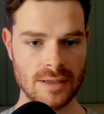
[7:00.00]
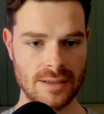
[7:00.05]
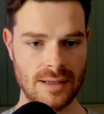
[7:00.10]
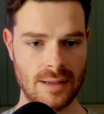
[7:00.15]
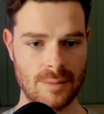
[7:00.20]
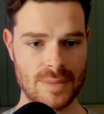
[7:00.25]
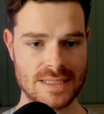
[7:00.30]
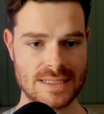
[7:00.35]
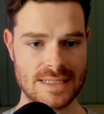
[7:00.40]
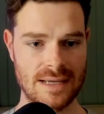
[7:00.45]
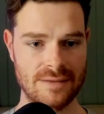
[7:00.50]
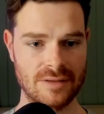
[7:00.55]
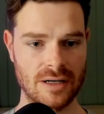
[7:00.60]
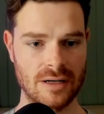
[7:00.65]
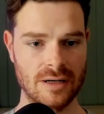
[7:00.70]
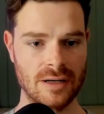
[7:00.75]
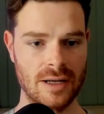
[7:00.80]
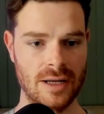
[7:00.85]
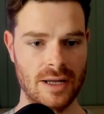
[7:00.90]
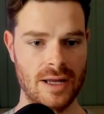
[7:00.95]
Number
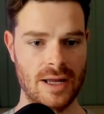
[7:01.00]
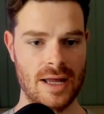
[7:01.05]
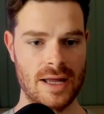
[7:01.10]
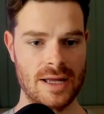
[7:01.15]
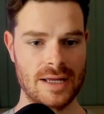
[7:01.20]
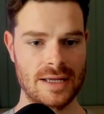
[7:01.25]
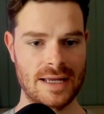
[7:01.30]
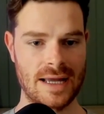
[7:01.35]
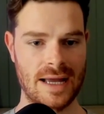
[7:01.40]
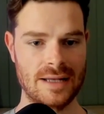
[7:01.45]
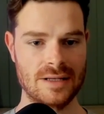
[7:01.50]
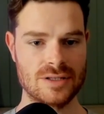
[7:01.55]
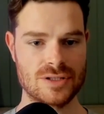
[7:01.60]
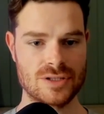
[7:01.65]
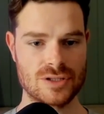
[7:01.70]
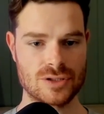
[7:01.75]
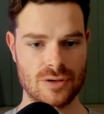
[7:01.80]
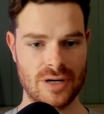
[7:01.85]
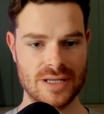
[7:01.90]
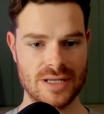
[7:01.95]
7, can
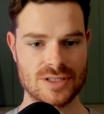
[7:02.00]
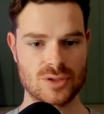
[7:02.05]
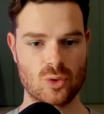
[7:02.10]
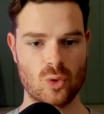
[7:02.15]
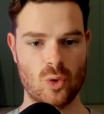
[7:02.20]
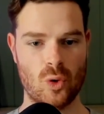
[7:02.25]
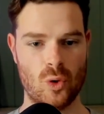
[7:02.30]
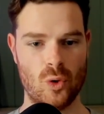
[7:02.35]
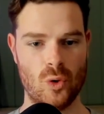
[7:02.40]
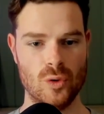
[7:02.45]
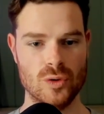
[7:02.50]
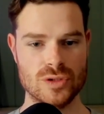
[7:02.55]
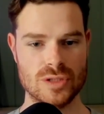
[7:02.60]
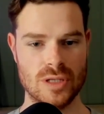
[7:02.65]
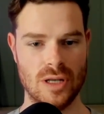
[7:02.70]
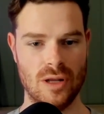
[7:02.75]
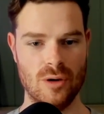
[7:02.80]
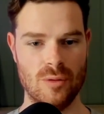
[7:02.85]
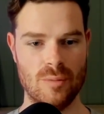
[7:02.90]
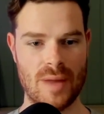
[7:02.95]
stress cause
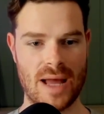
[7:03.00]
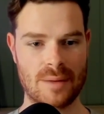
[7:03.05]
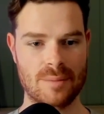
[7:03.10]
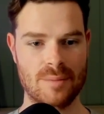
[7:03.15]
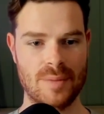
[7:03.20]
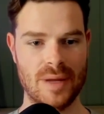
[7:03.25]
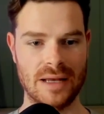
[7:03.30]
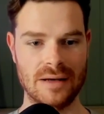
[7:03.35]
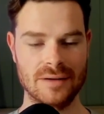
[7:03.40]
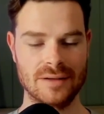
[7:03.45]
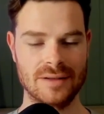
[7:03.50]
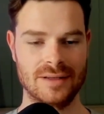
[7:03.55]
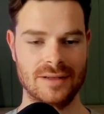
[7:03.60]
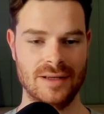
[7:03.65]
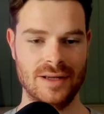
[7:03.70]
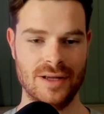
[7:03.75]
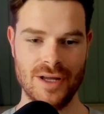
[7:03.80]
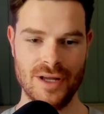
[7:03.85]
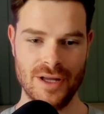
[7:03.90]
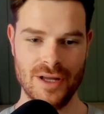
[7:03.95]
low back pain?
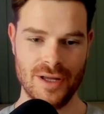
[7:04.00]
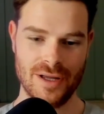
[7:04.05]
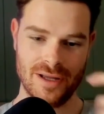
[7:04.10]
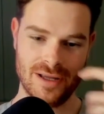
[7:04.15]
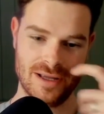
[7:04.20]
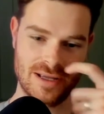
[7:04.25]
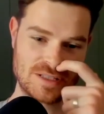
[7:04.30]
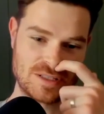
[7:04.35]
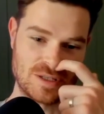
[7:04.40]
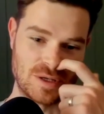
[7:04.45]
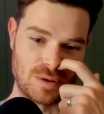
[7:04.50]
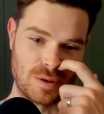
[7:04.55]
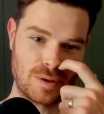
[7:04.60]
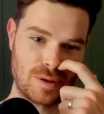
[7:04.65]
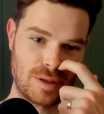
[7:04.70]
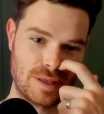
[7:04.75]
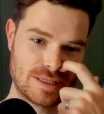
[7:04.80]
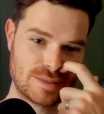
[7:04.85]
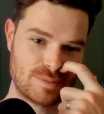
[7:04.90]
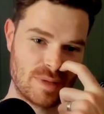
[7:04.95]
So
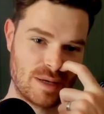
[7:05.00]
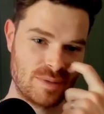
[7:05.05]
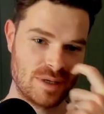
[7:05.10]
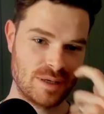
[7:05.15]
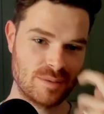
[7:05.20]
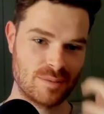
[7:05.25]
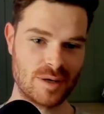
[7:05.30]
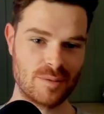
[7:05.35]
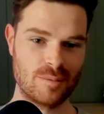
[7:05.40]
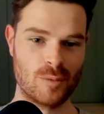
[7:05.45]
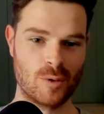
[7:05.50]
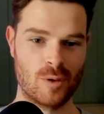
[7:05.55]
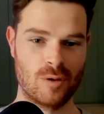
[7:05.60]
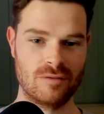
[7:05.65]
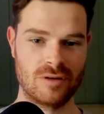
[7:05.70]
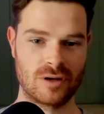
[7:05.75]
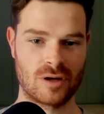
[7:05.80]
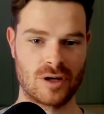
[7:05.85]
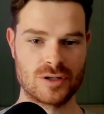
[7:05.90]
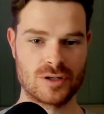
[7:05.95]
this may be a bit more
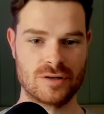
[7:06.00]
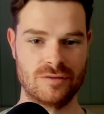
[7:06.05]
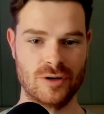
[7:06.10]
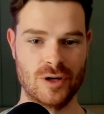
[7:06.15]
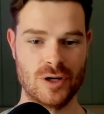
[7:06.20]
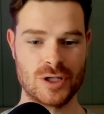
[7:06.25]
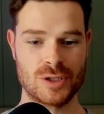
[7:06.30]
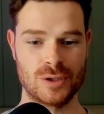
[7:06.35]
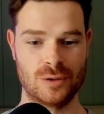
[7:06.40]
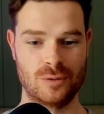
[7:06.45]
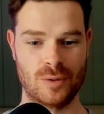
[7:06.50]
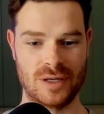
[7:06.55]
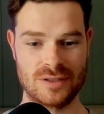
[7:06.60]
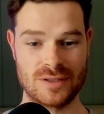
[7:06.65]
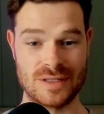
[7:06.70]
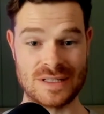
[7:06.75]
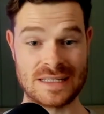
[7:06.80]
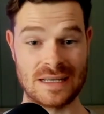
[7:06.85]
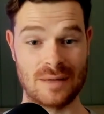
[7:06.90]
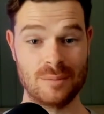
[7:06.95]
of a controversial one
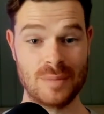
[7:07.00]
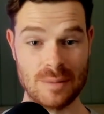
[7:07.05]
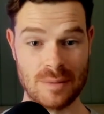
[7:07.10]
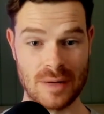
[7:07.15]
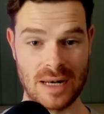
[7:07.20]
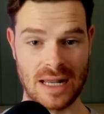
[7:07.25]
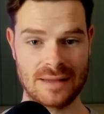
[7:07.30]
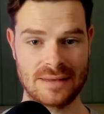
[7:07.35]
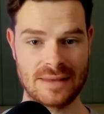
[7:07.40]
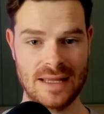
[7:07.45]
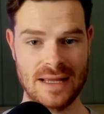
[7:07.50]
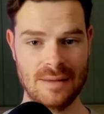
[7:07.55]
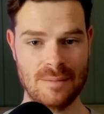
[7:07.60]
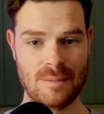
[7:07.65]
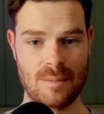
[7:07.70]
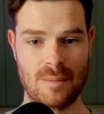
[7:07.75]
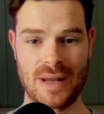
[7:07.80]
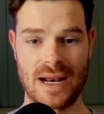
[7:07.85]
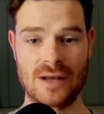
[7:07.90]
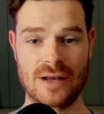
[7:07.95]
to some people out there,
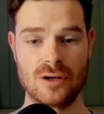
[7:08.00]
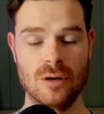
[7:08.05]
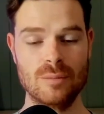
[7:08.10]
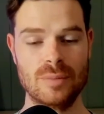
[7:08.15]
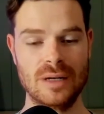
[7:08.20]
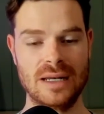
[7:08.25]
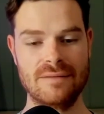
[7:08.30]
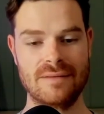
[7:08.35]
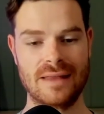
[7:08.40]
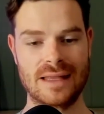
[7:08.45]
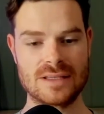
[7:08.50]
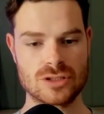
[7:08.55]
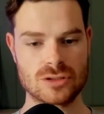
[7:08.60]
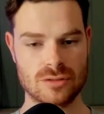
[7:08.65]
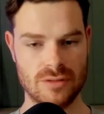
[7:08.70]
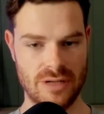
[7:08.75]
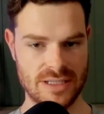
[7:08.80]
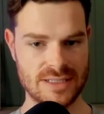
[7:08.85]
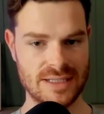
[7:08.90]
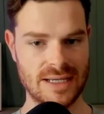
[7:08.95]
but I don't believe that
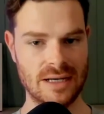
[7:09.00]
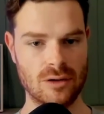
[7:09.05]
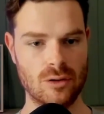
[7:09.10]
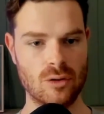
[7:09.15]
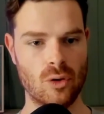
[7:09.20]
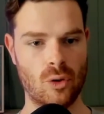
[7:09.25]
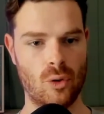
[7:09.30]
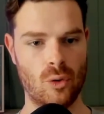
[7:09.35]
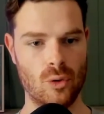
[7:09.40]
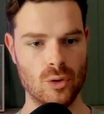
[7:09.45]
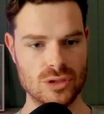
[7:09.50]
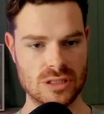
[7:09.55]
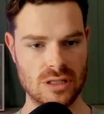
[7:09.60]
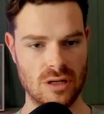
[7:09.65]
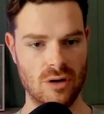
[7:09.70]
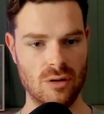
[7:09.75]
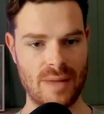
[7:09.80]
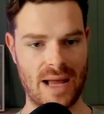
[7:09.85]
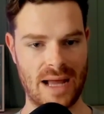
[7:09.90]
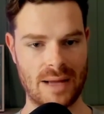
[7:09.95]
stress can cause
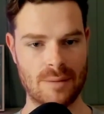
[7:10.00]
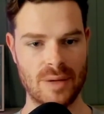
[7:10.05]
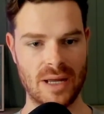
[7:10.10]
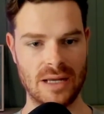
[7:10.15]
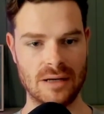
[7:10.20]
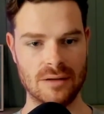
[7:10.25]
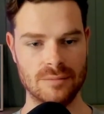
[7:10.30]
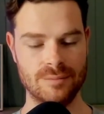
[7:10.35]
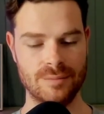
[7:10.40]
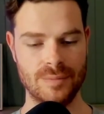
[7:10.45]
low back pain.